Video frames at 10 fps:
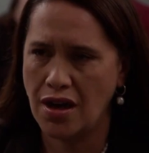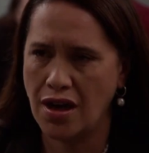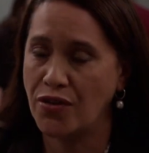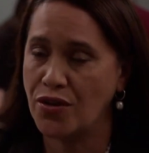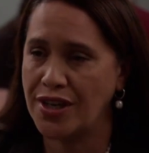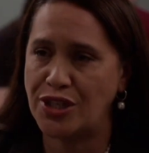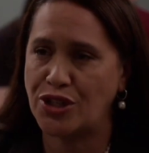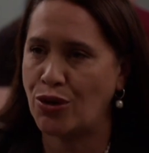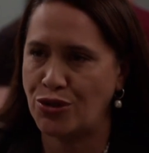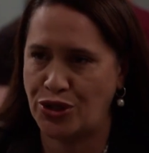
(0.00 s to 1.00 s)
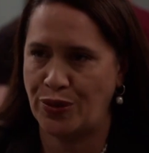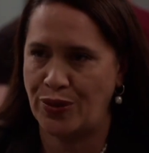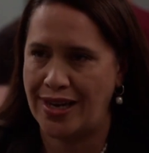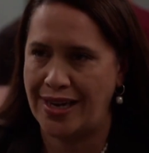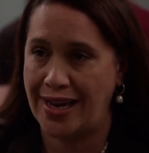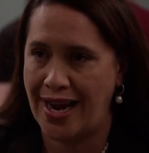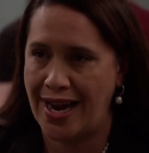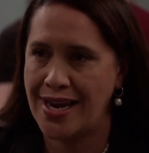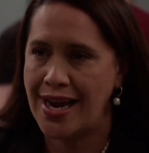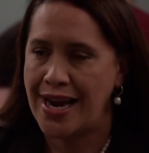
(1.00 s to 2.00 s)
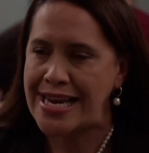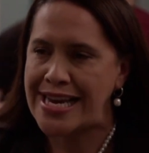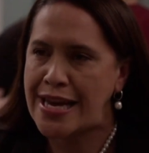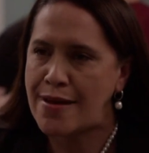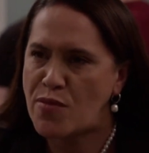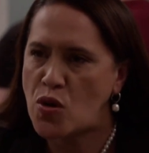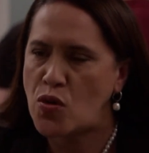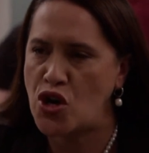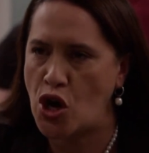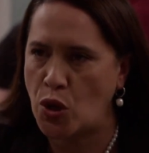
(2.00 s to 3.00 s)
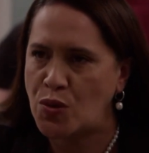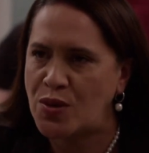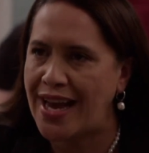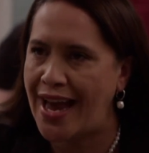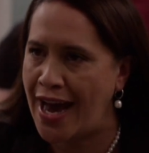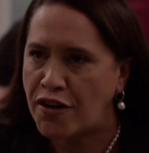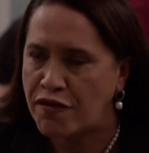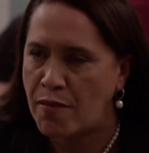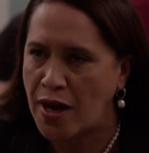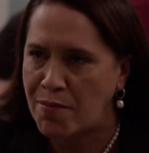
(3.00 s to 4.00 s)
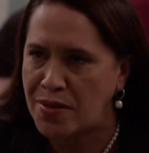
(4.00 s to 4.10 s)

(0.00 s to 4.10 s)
I've already told you, Leanne. Keep your nose out of my